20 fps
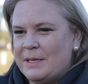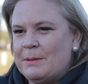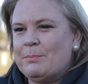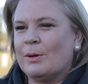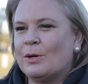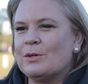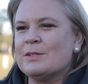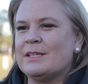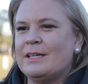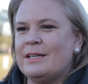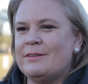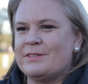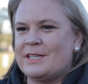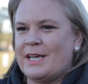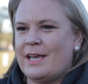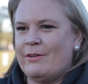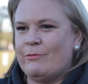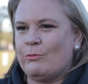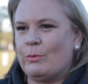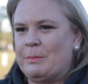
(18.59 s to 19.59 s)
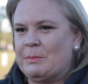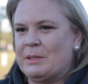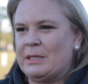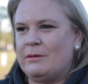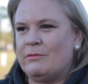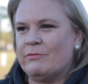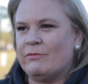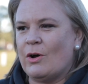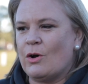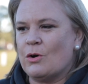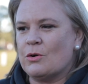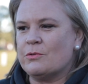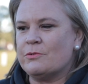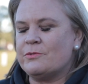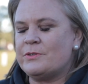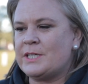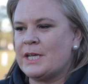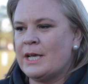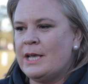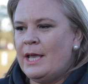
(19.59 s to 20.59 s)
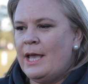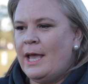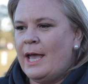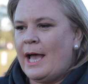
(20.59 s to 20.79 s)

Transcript: big positive to have women involved,